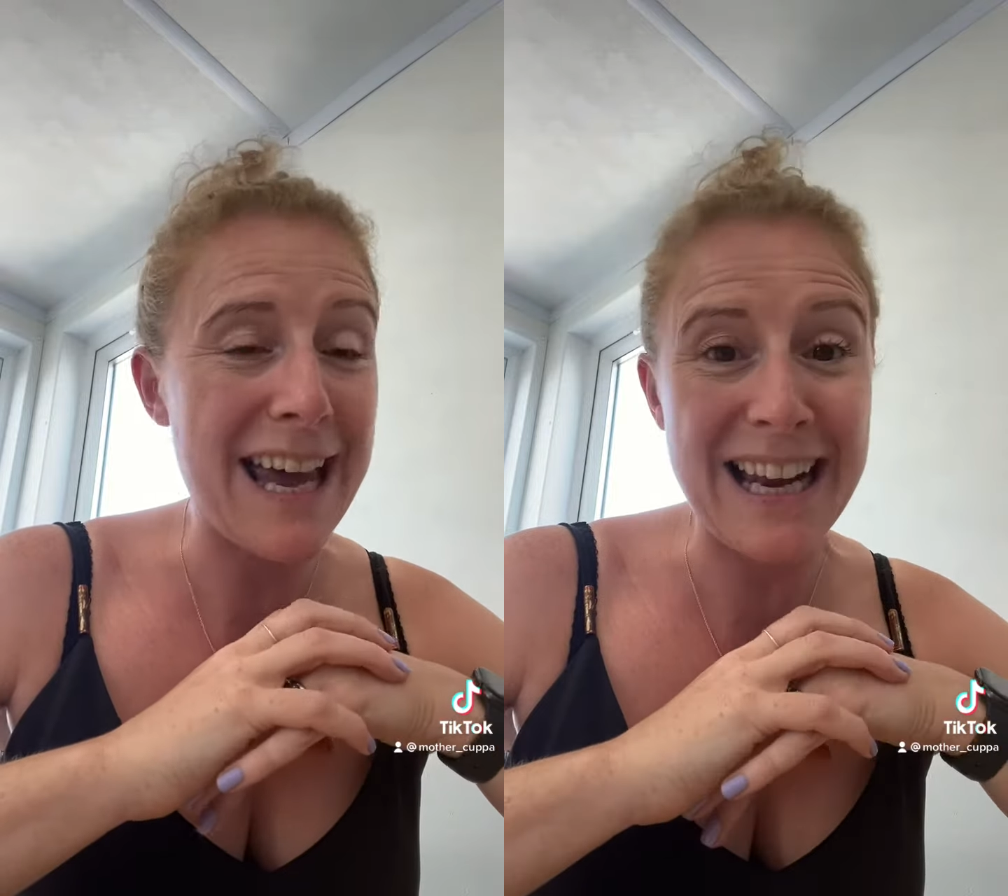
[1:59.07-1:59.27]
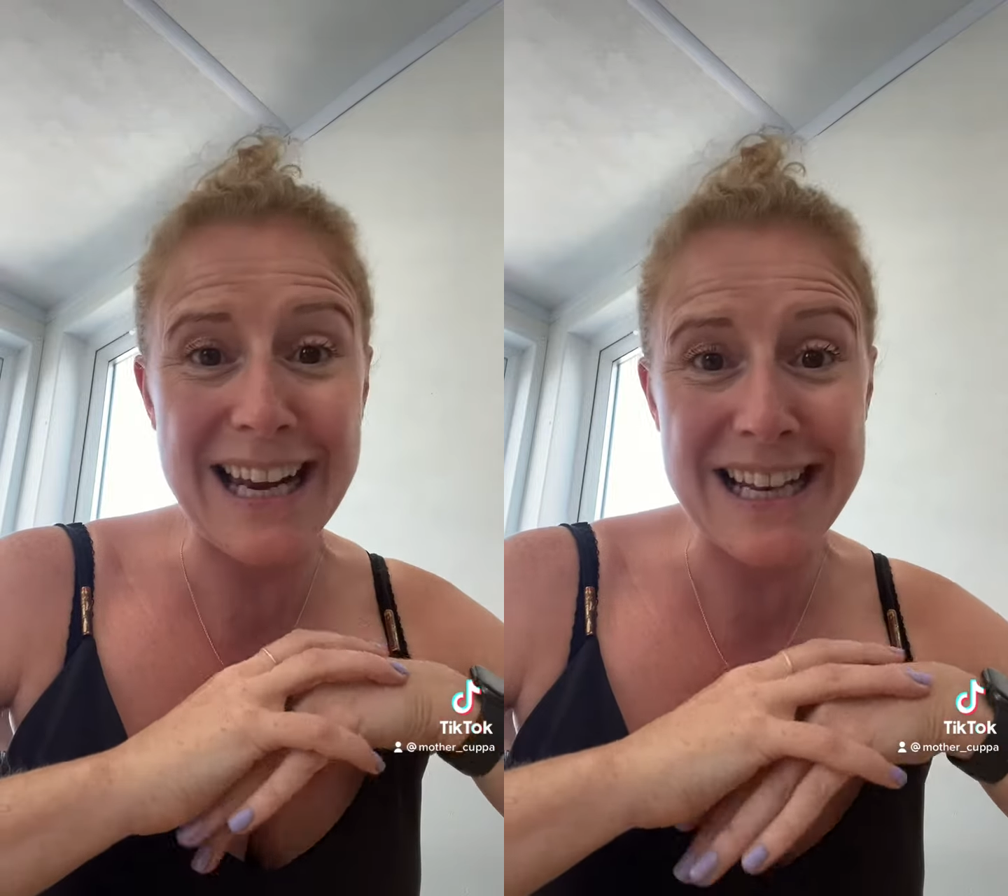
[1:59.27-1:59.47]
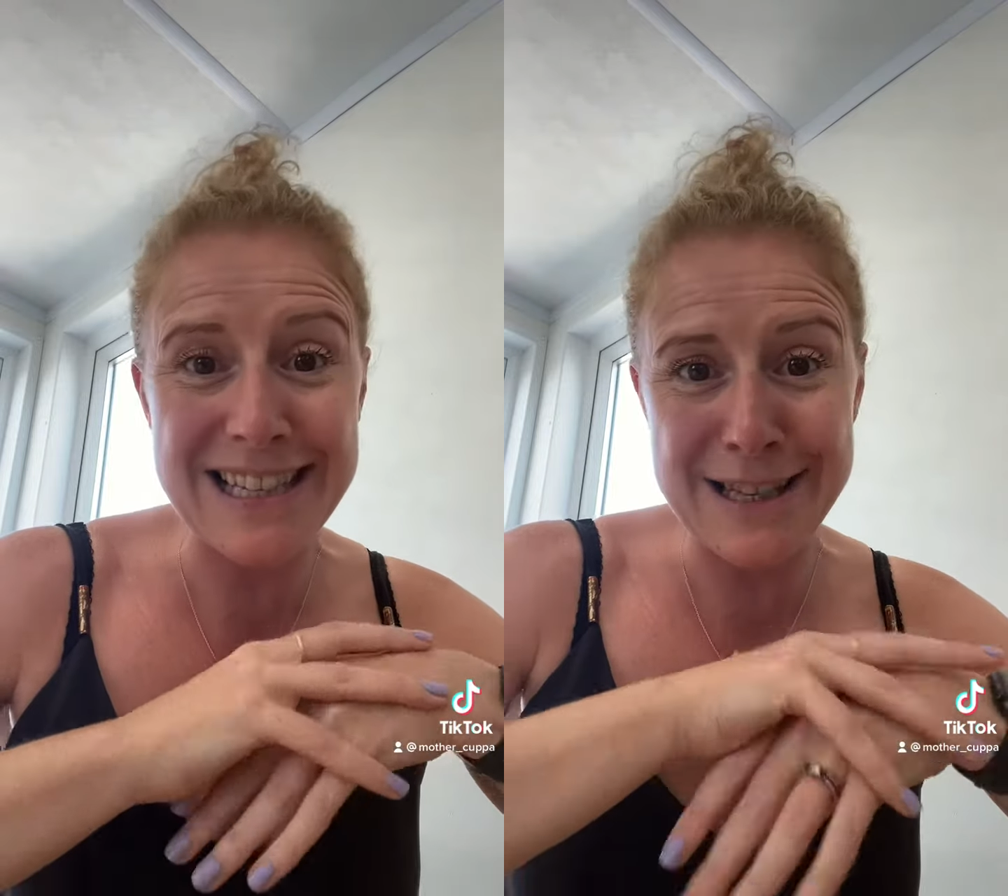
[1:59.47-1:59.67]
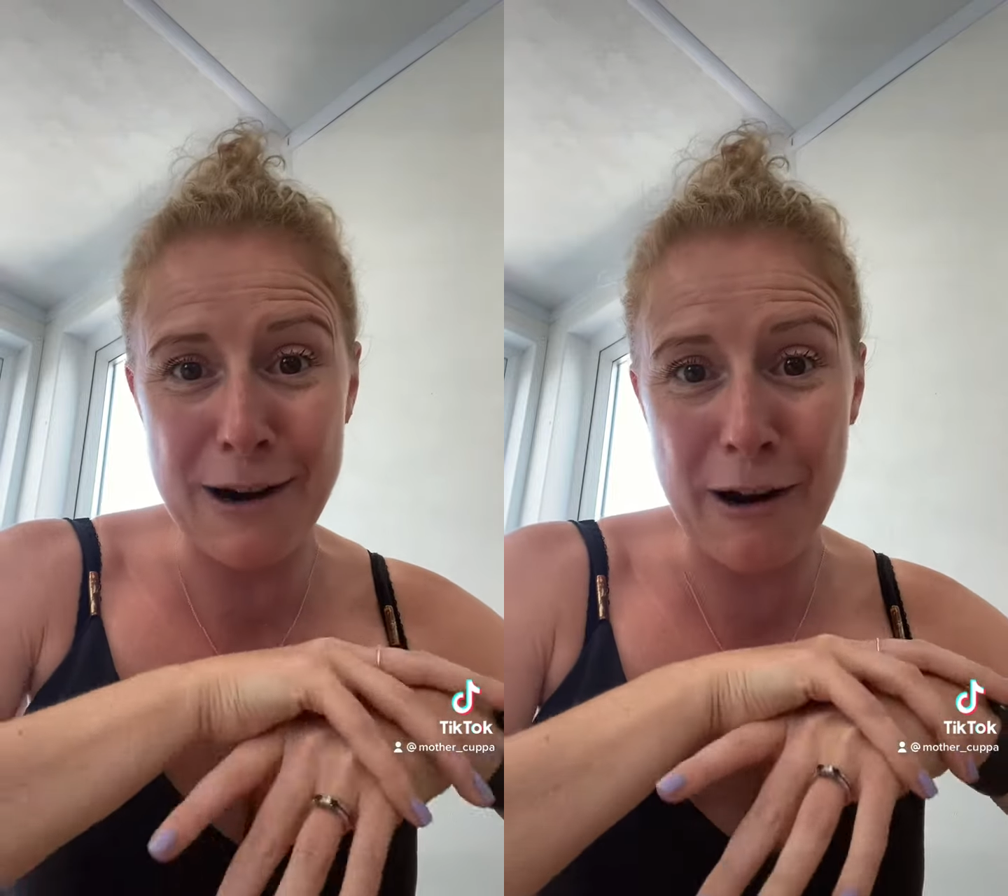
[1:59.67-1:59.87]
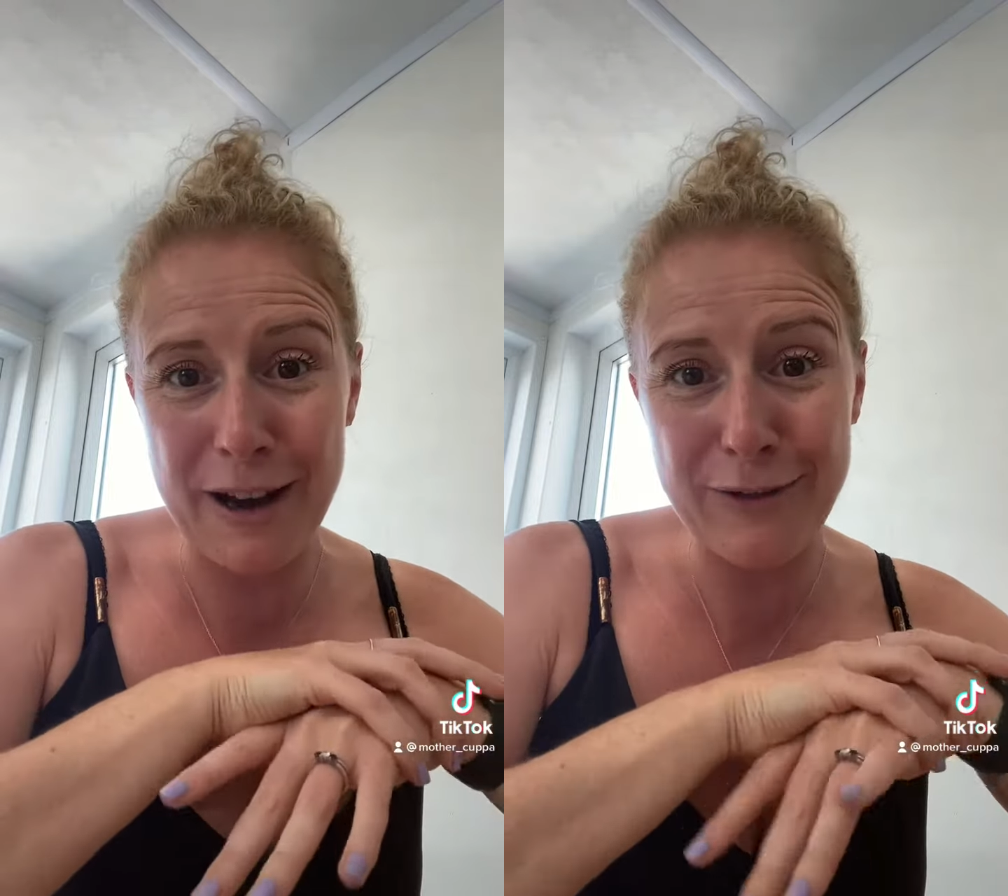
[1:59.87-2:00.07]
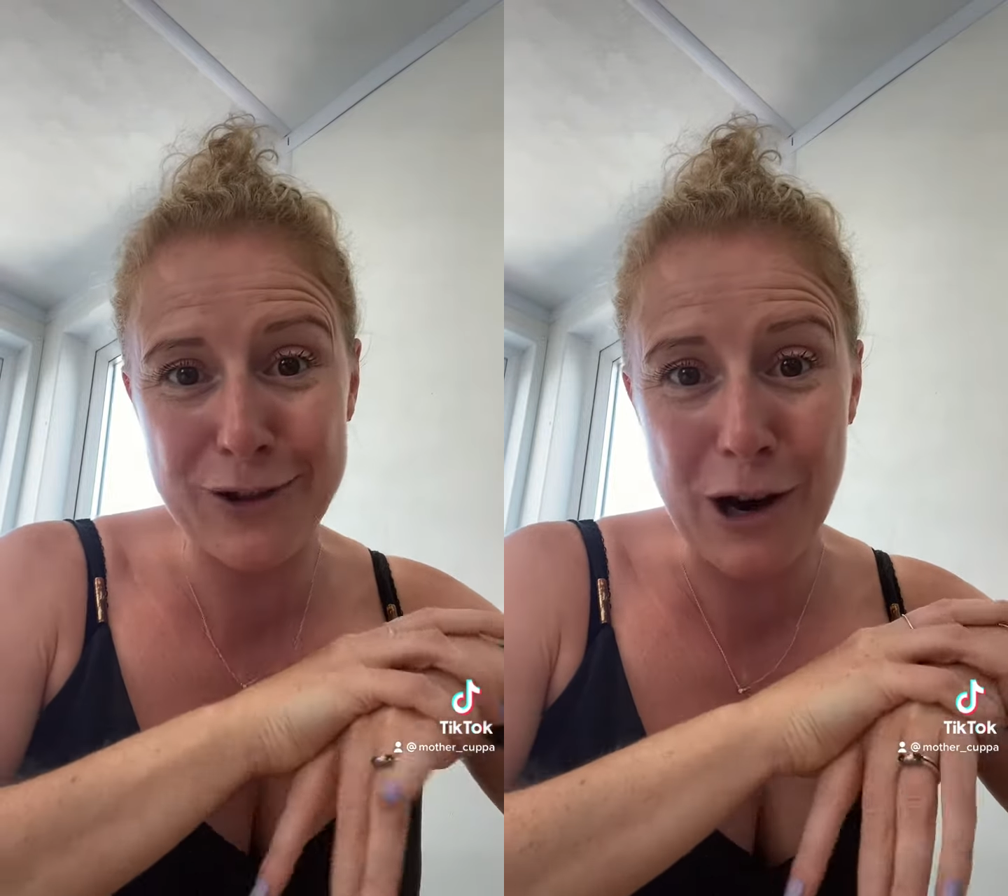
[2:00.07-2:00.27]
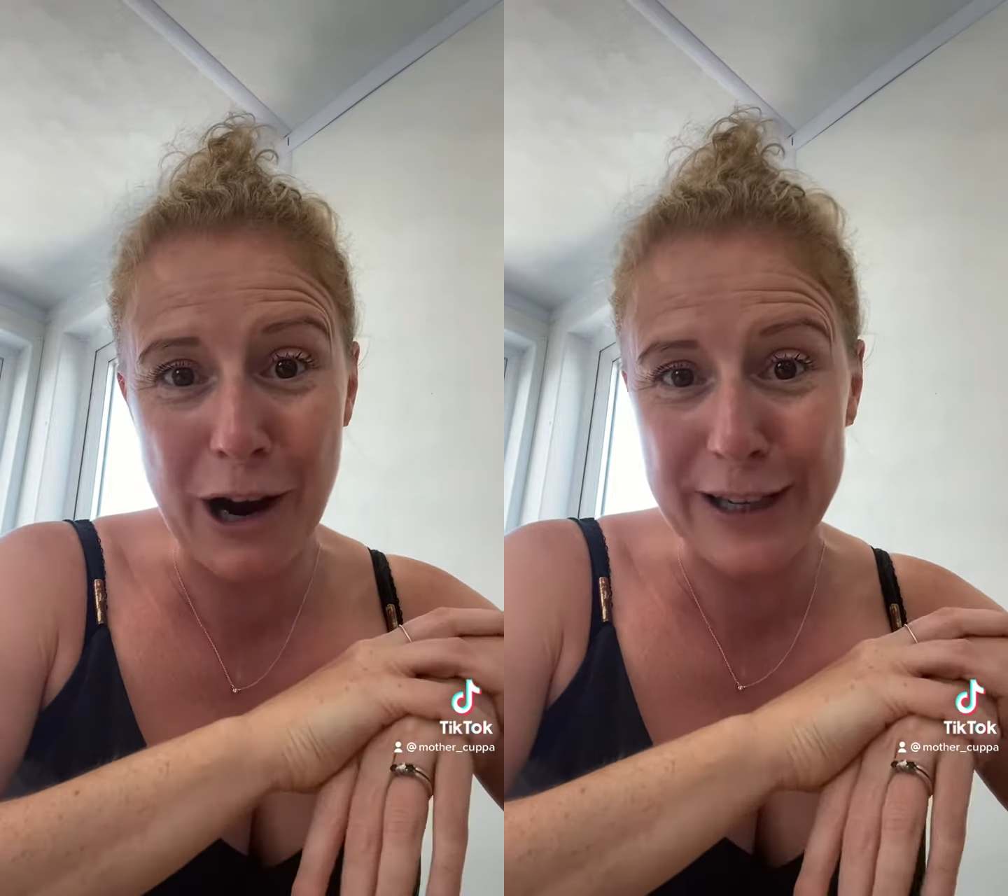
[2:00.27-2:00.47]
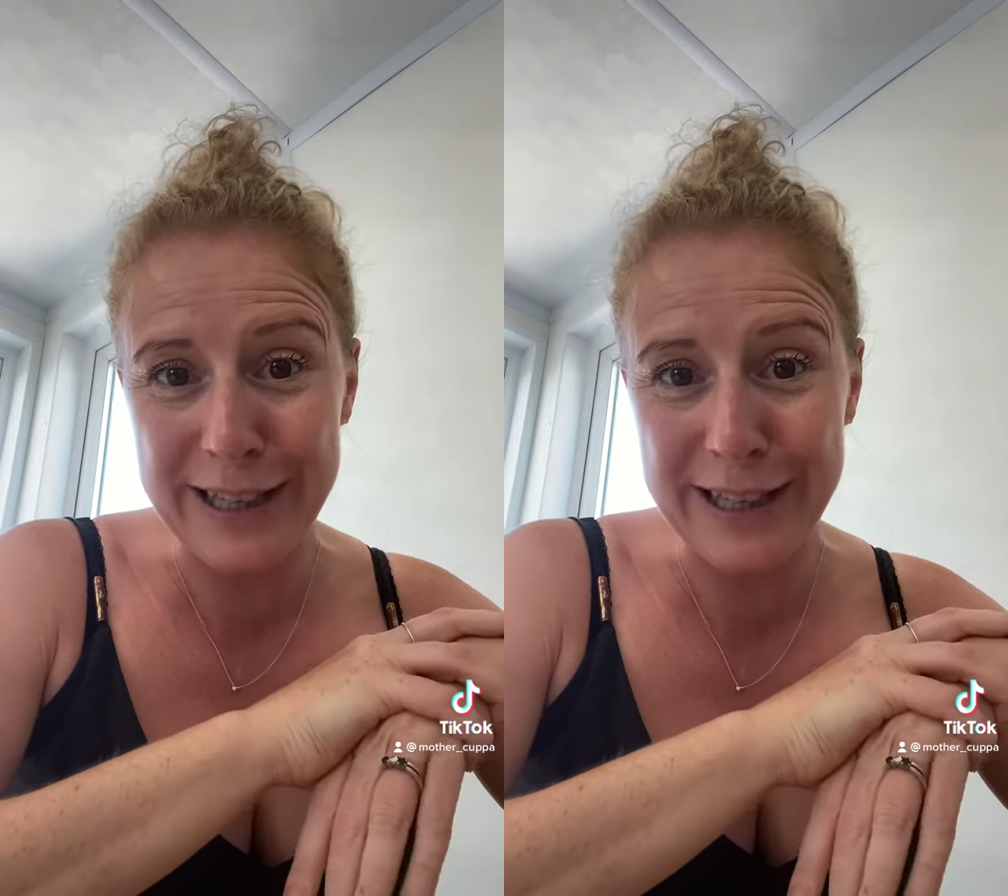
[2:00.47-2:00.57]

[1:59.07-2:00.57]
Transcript: at least I've tried,